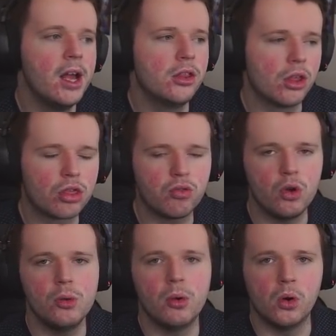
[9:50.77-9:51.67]
The through
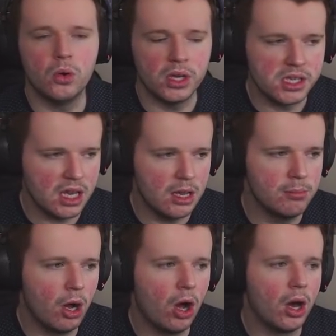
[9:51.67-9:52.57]
ball is in
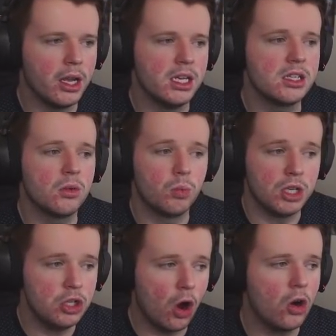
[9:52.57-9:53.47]
behind. We
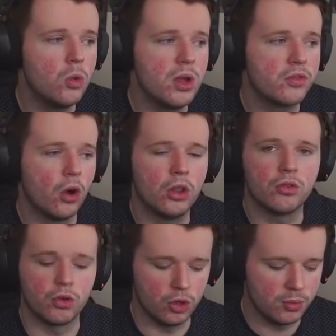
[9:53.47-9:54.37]
know we've got the
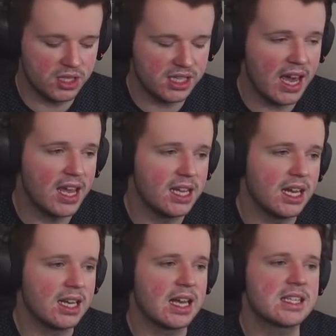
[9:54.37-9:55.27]
room to get in, and
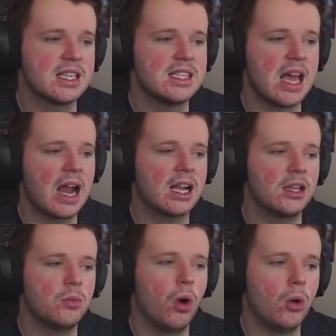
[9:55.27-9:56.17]
that's exactly
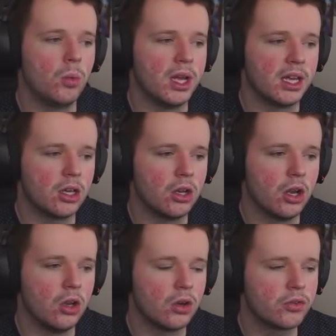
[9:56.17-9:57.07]
what we're going to
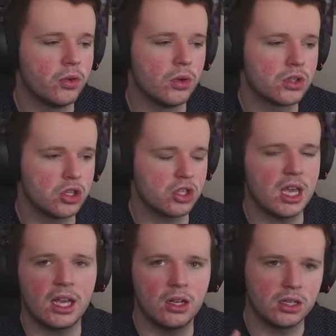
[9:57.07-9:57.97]
look for. So just take
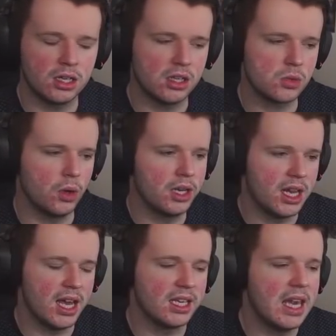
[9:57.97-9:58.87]
a look at this one here.
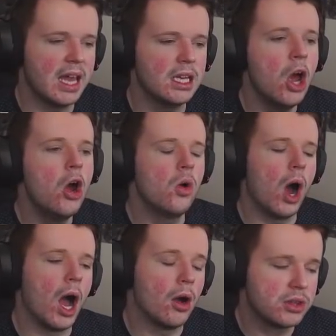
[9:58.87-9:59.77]
Again,
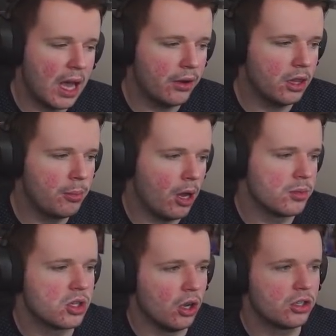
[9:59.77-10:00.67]
down on the bottom
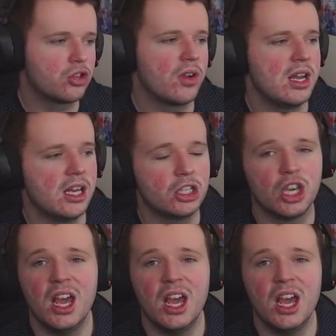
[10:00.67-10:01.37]
side, Grealish.